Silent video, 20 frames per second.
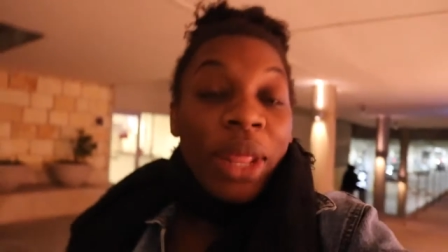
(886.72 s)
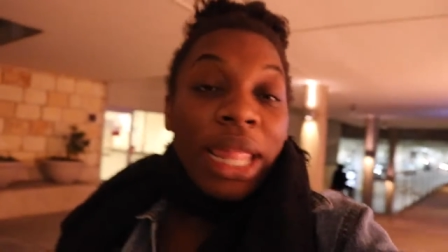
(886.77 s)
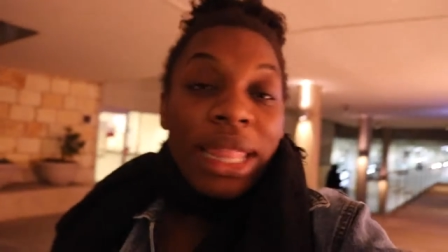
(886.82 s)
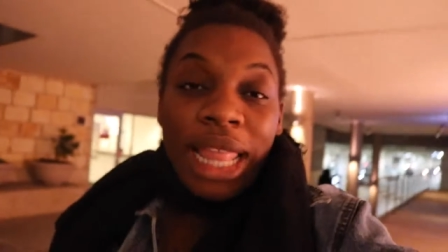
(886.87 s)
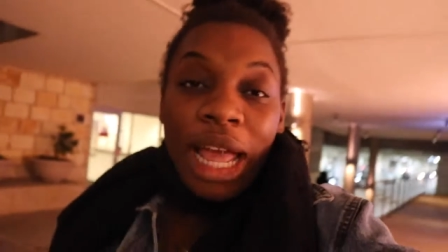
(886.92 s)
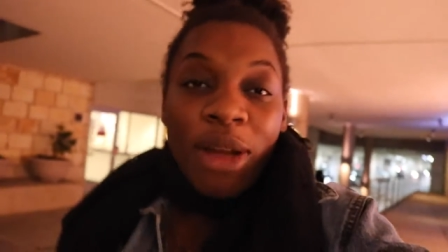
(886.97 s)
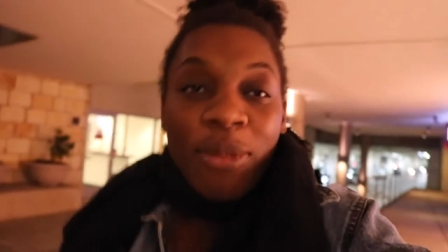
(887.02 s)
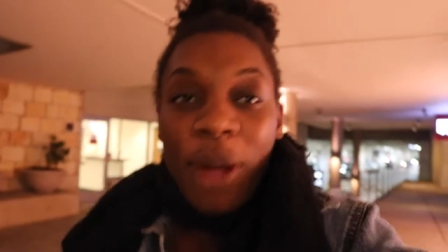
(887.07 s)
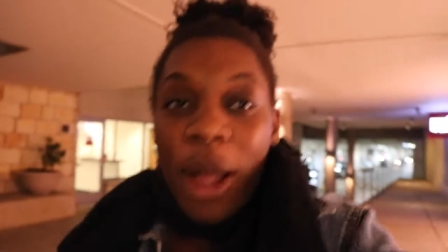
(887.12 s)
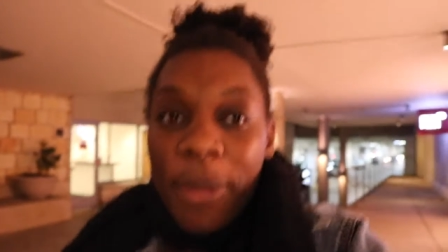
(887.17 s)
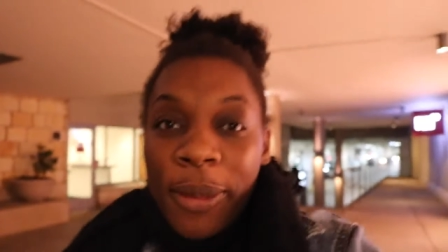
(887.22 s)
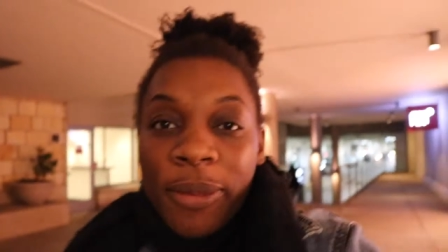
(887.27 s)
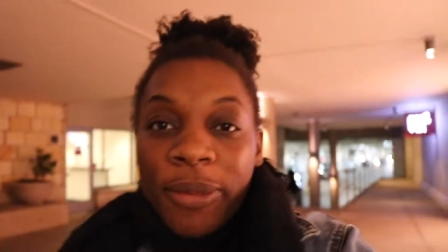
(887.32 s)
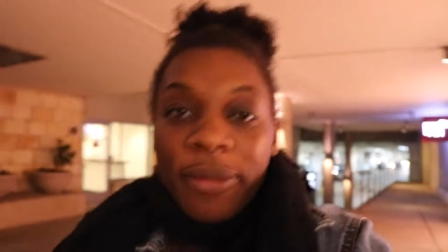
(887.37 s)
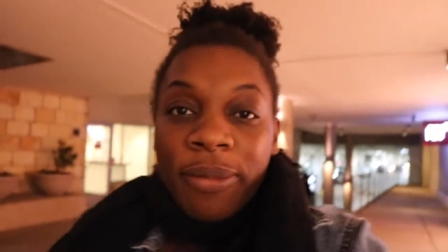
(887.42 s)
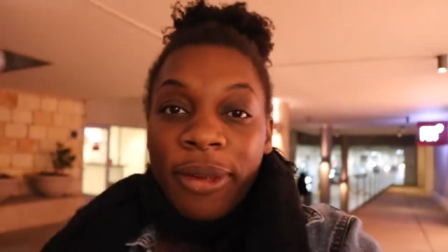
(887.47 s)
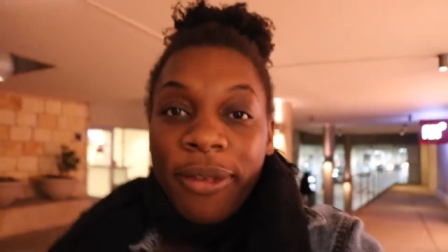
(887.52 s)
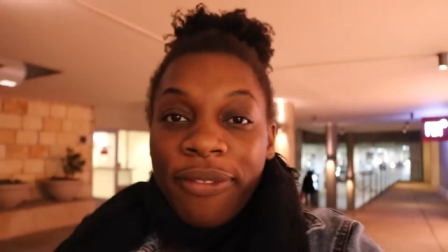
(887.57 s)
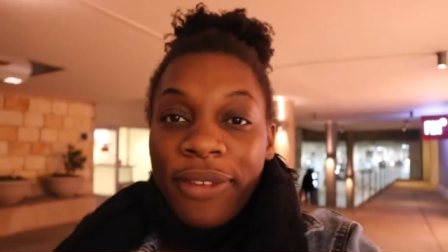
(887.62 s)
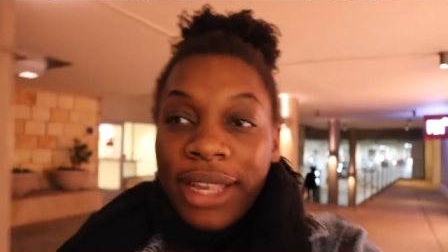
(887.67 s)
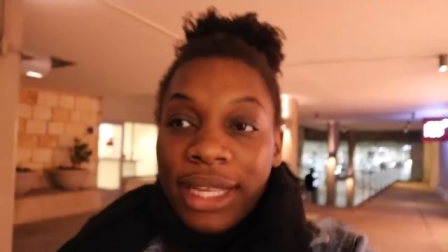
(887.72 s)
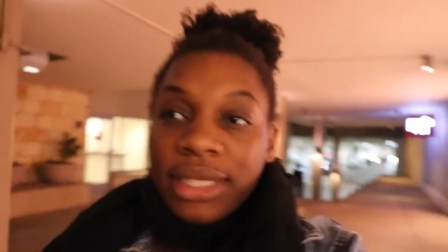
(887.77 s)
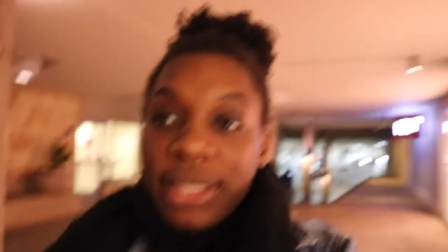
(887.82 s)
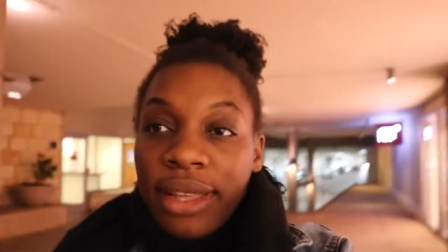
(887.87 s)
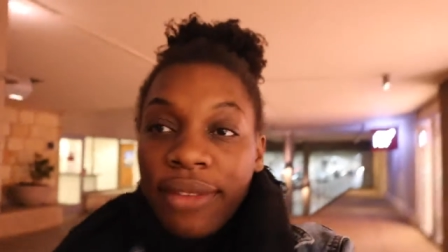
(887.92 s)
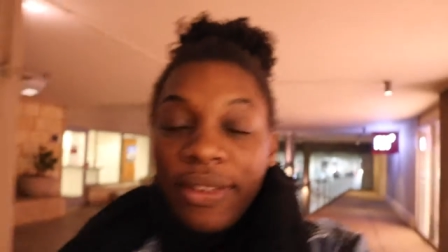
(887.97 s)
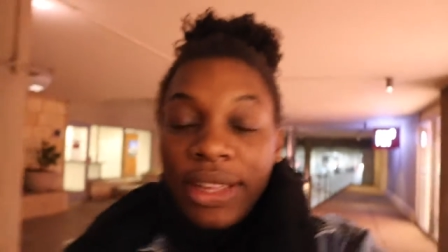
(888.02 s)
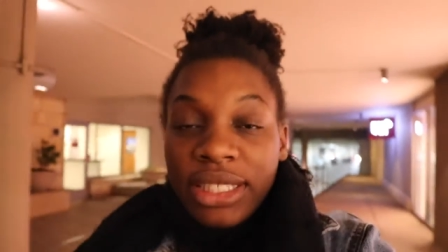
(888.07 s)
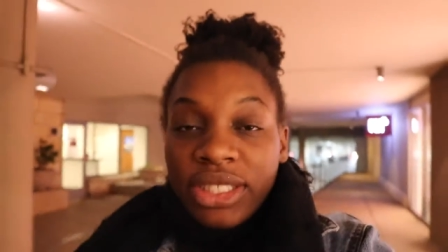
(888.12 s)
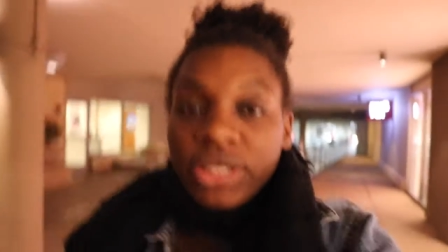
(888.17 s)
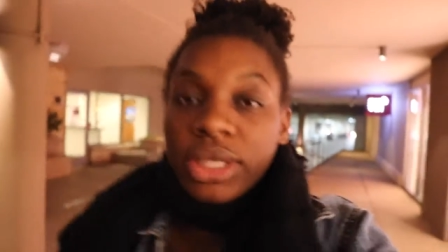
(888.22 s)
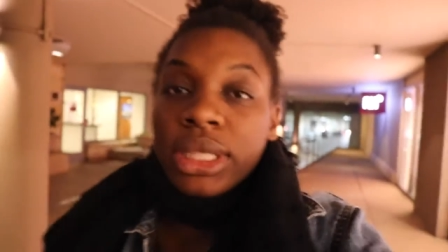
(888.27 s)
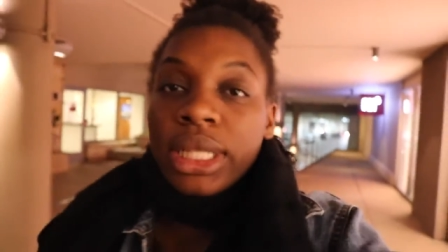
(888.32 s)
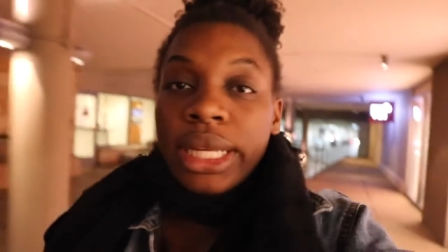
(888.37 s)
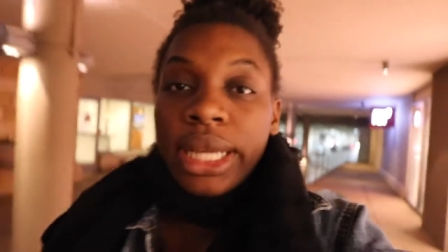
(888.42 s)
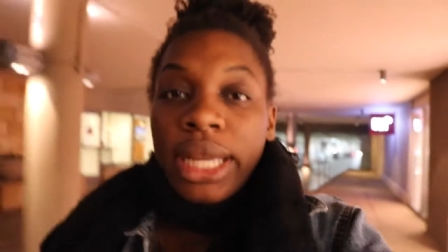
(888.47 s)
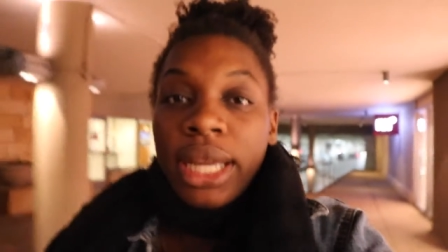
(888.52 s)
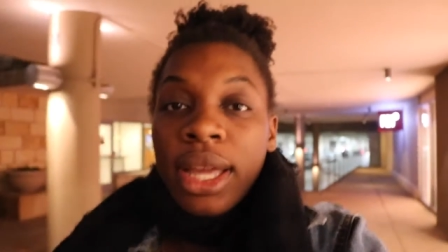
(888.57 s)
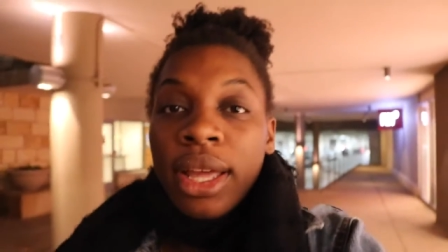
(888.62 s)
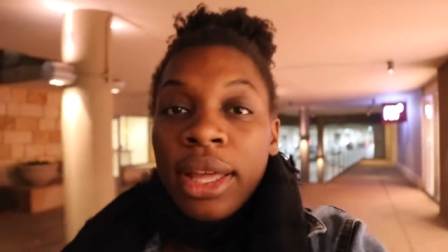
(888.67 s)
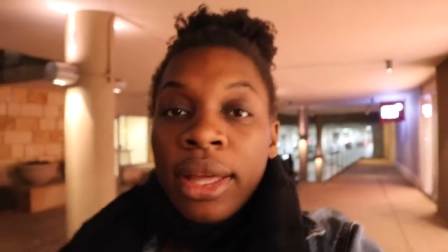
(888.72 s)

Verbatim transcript: that problem will be fixed eventually.